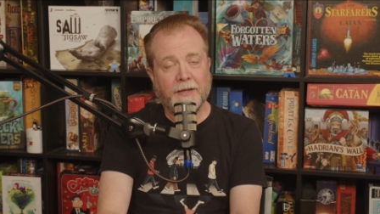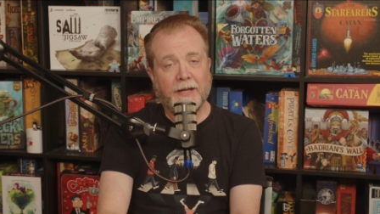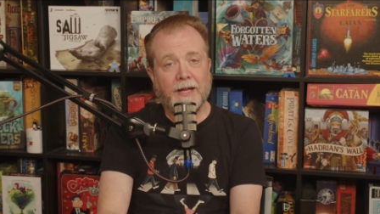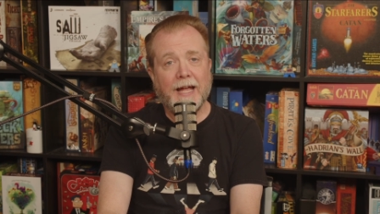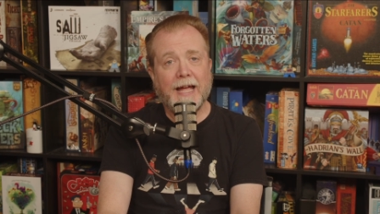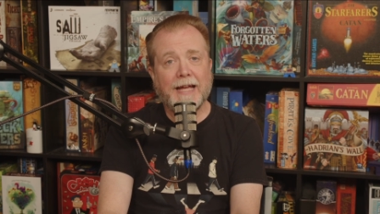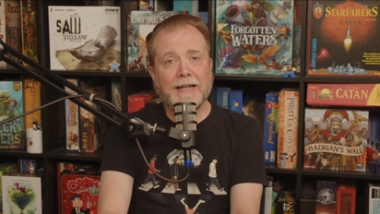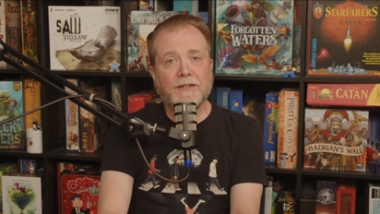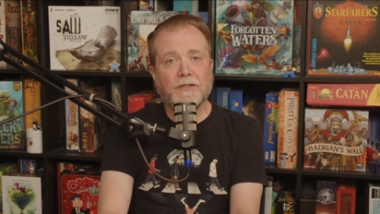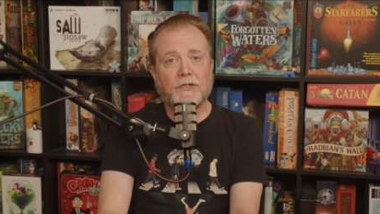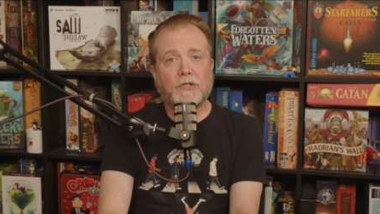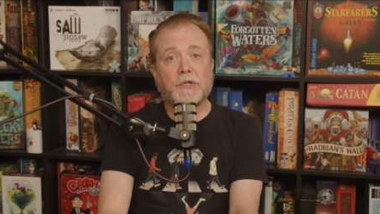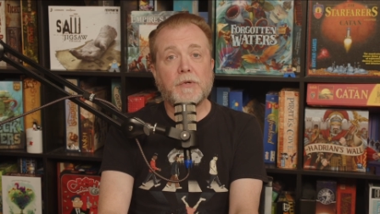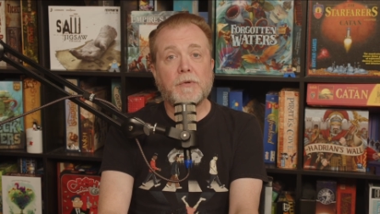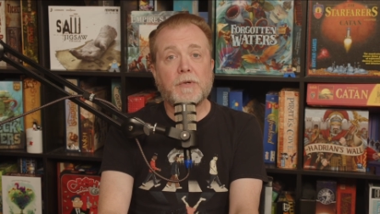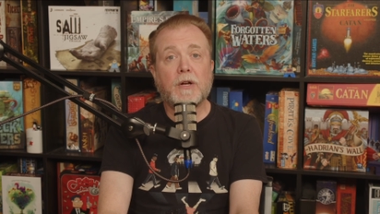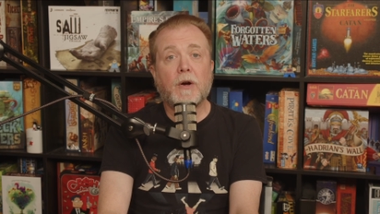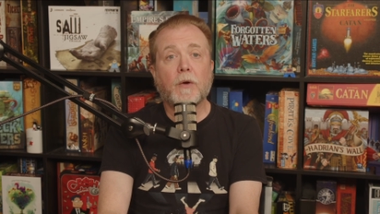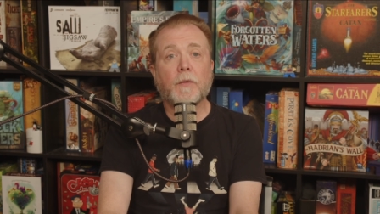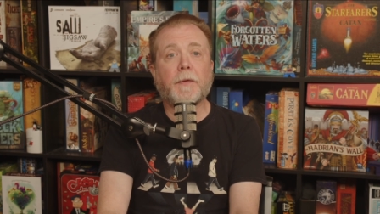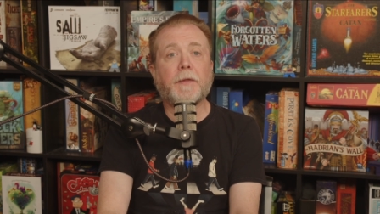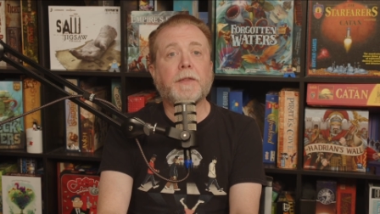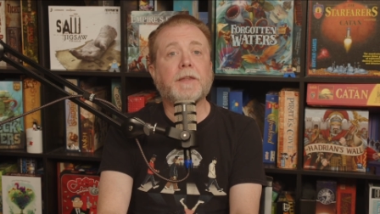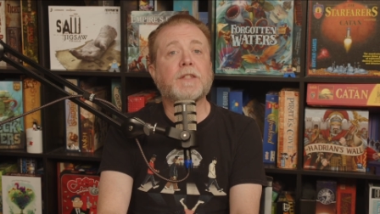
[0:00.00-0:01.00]
And do
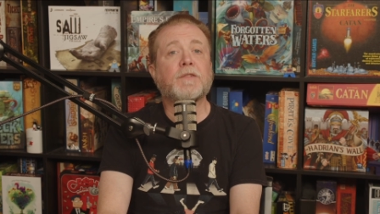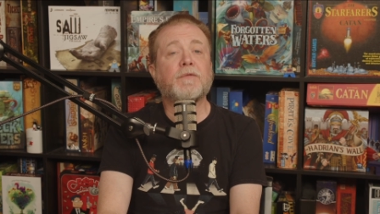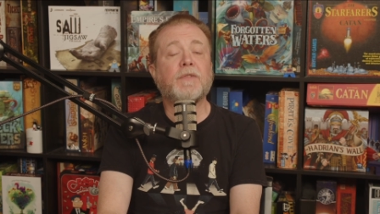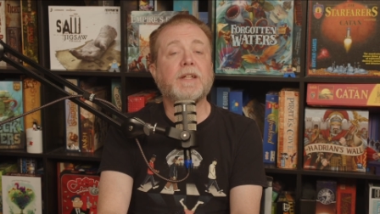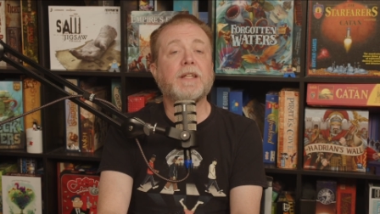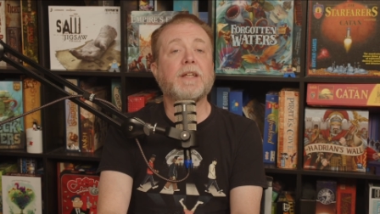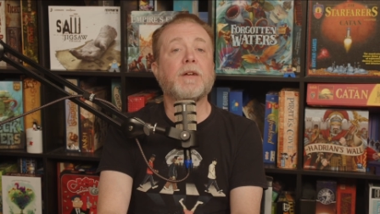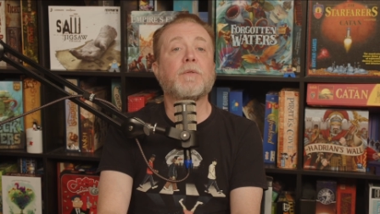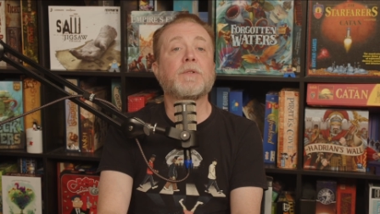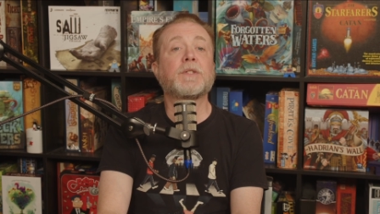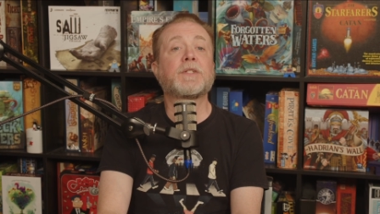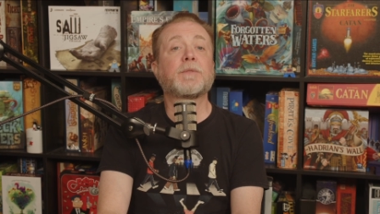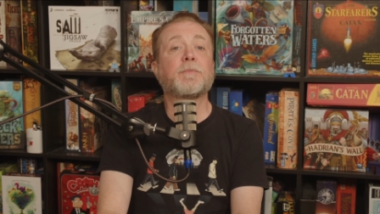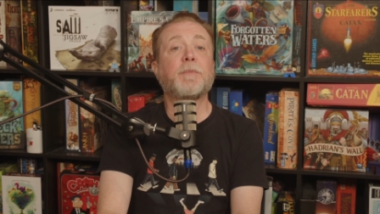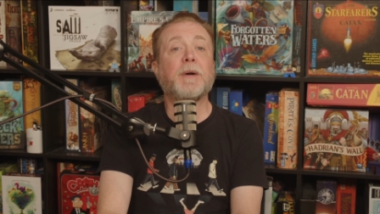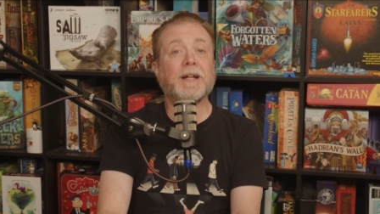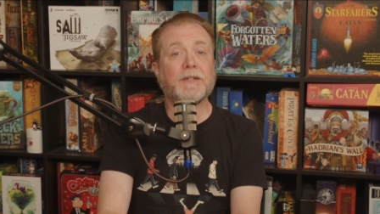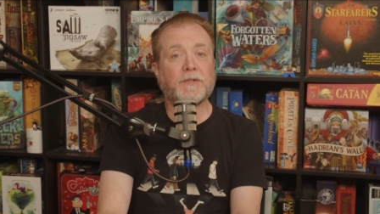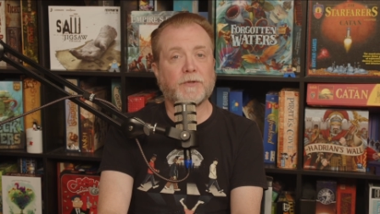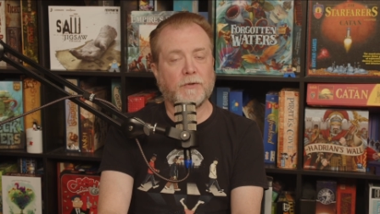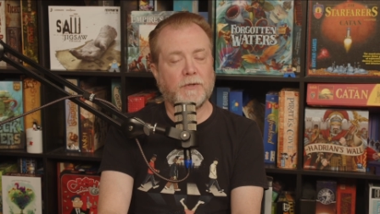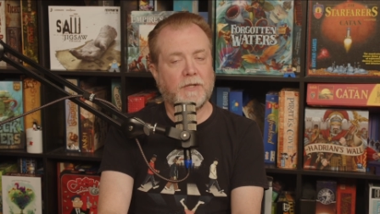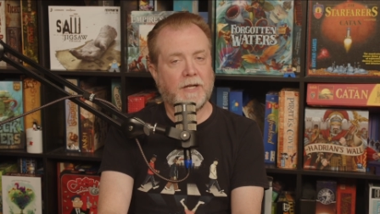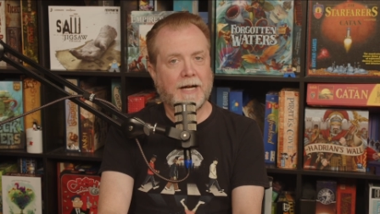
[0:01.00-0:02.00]
know that this video is
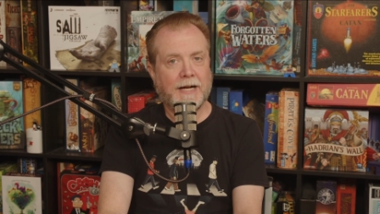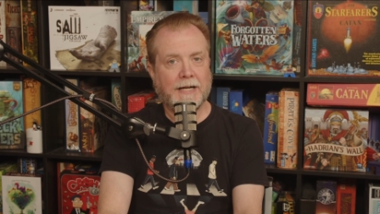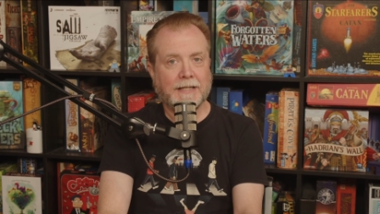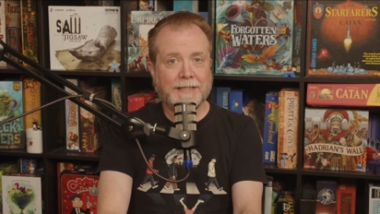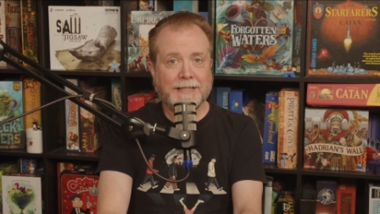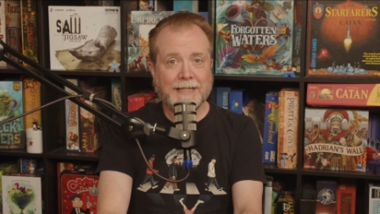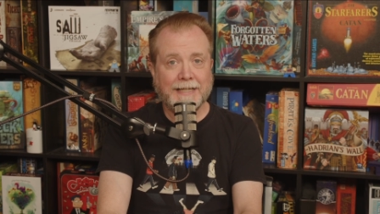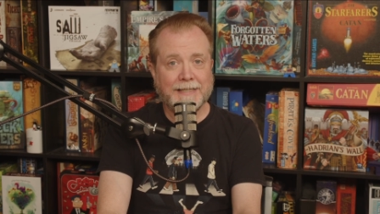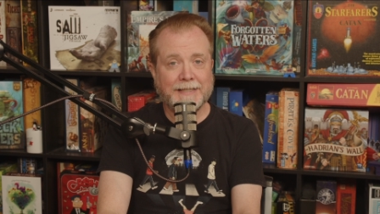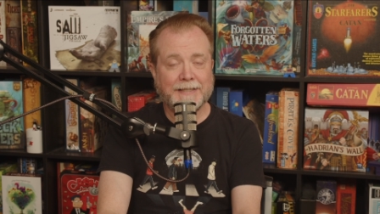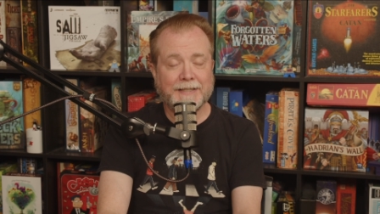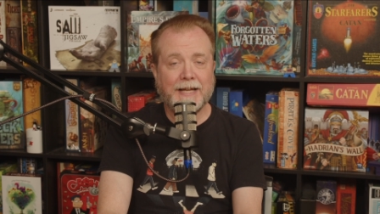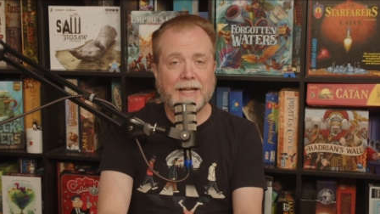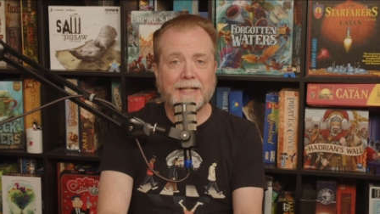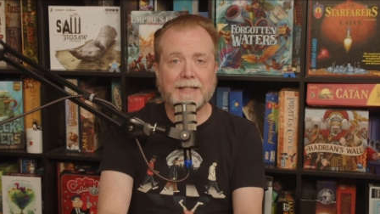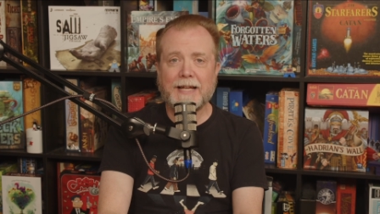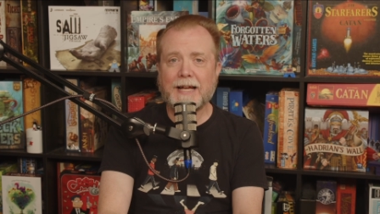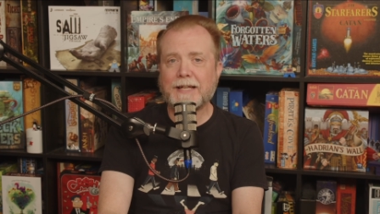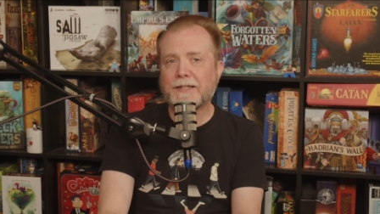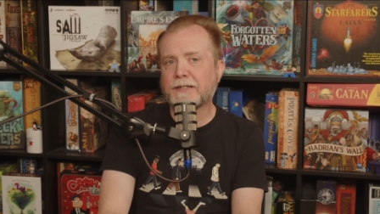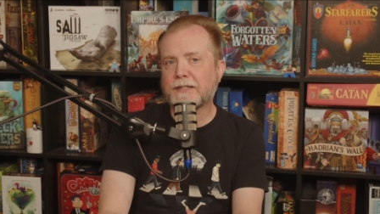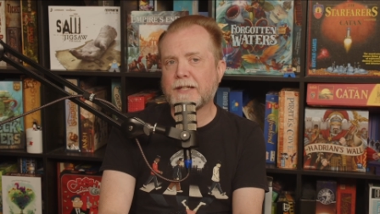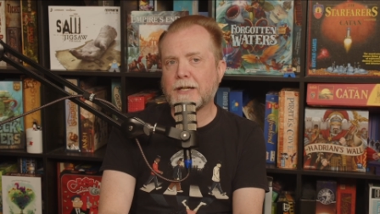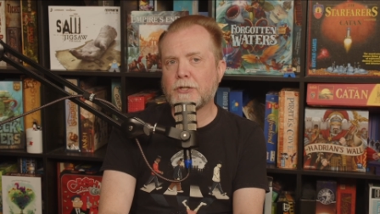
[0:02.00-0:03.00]
sponsored content, and
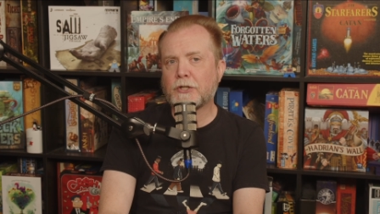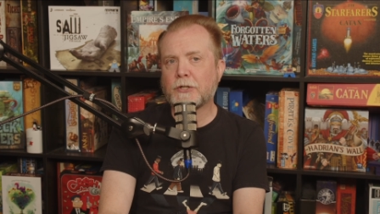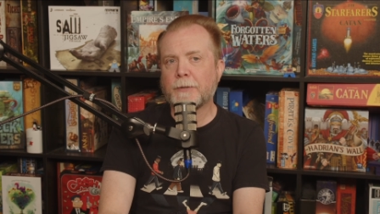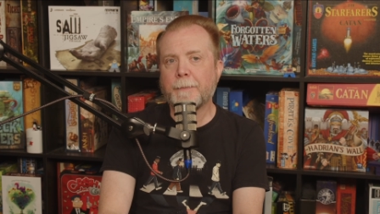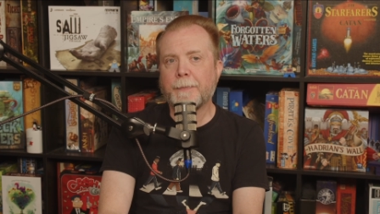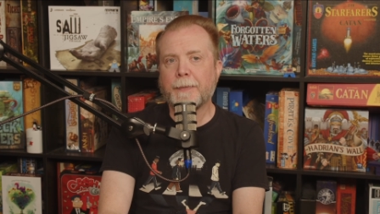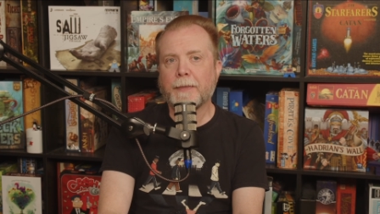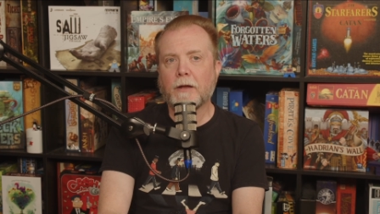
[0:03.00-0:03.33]
as such,